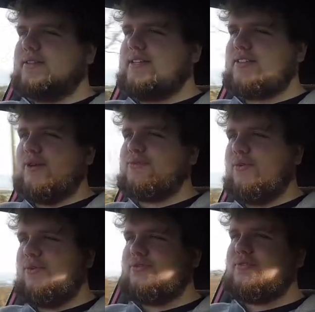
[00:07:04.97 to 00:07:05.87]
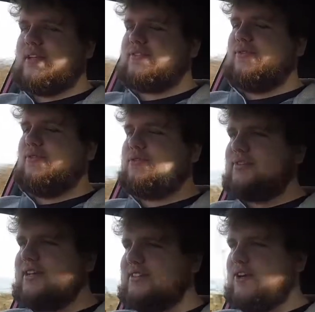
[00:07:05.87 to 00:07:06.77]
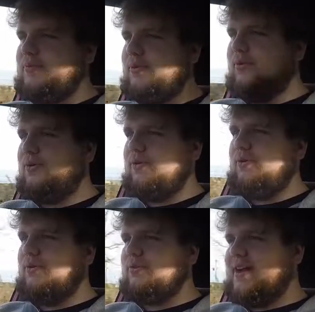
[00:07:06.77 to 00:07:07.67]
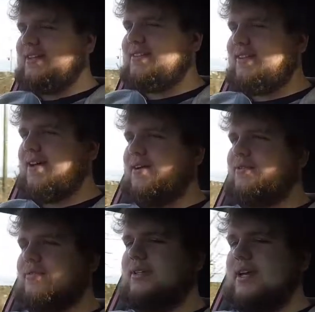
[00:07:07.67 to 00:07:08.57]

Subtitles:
it's all dressed up, all ready to go.